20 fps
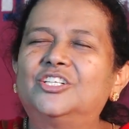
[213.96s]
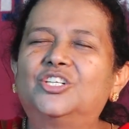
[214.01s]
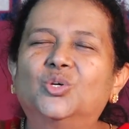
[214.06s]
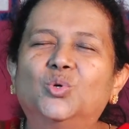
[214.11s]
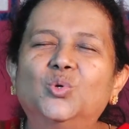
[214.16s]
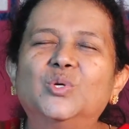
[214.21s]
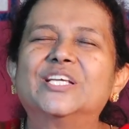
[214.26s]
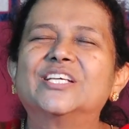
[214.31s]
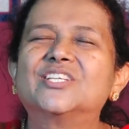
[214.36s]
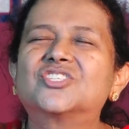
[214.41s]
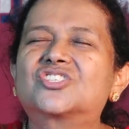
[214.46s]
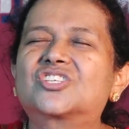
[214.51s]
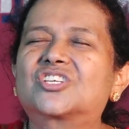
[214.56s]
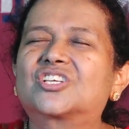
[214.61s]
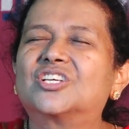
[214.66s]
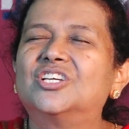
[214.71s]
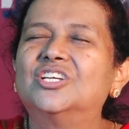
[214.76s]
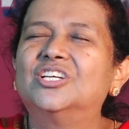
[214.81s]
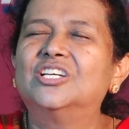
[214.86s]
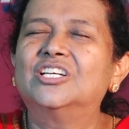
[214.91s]
do
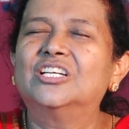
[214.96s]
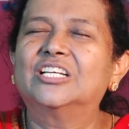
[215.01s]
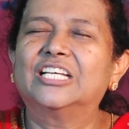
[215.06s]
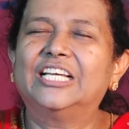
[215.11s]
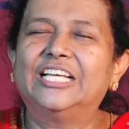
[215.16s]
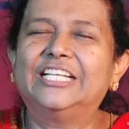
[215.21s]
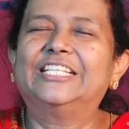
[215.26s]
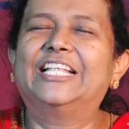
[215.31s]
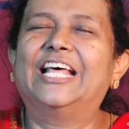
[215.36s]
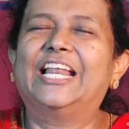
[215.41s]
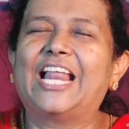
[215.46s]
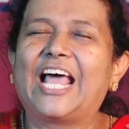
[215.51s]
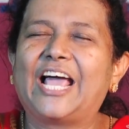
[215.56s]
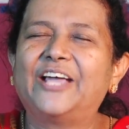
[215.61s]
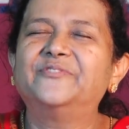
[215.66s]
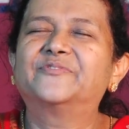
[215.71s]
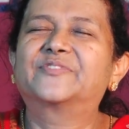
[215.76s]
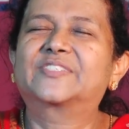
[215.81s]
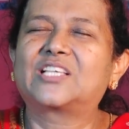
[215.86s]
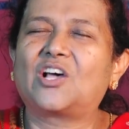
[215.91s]
it in the
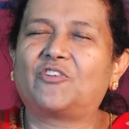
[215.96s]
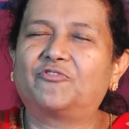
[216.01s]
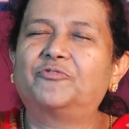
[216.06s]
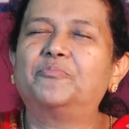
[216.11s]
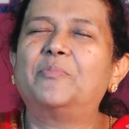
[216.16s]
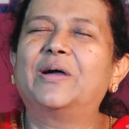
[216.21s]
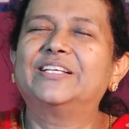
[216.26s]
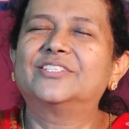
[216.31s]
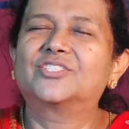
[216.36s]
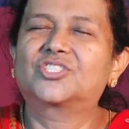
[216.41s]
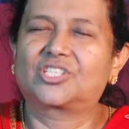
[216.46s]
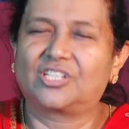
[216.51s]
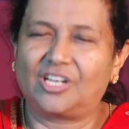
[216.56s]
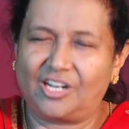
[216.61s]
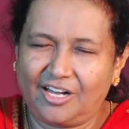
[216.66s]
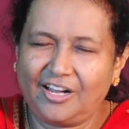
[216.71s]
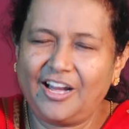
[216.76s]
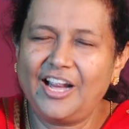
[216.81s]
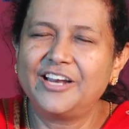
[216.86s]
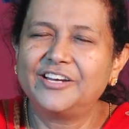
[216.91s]
lives of my
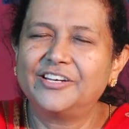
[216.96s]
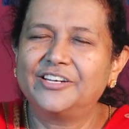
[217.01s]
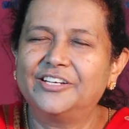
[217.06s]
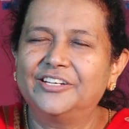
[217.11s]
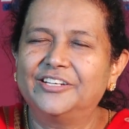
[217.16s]
children.